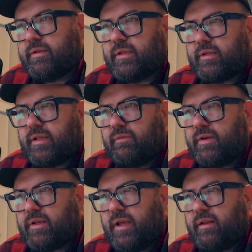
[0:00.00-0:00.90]
to give
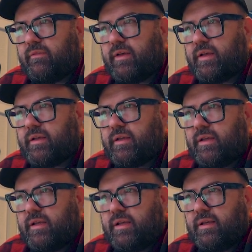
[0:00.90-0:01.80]
it kind of a
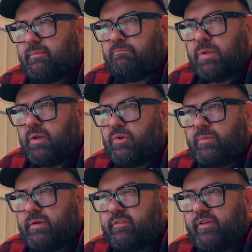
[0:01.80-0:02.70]
bloom
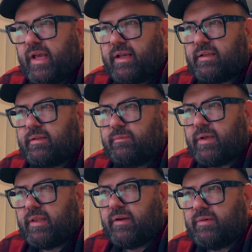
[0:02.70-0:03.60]
effect,
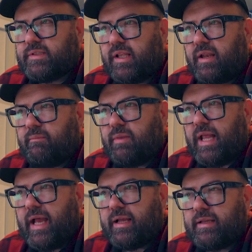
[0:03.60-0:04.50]
but there was a lot of
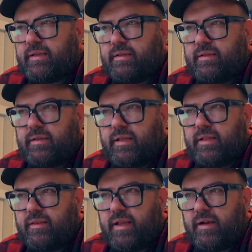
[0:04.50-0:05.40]
black
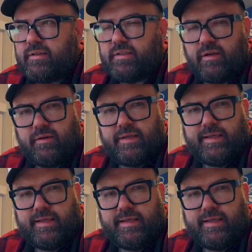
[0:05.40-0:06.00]
in there, so